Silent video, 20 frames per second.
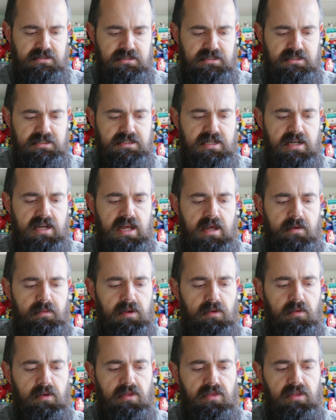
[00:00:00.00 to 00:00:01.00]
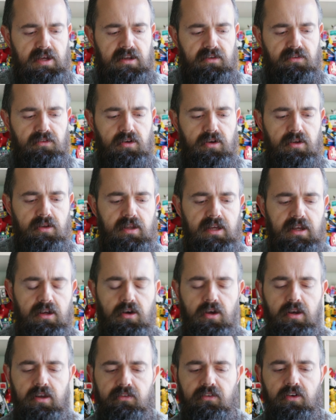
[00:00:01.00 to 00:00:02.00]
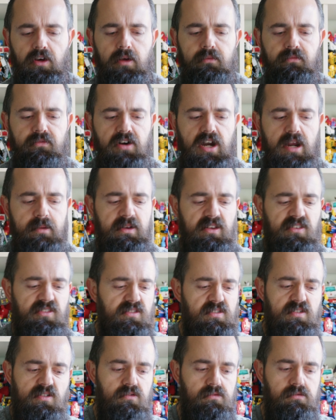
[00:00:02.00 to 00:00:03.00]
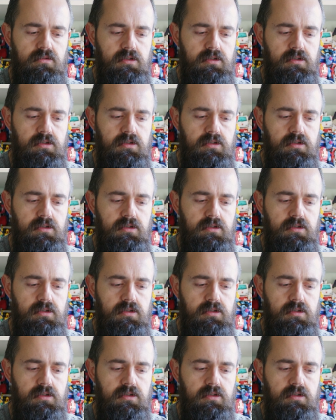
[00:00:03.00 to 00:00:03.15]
than happy with that kind of time frame. It's not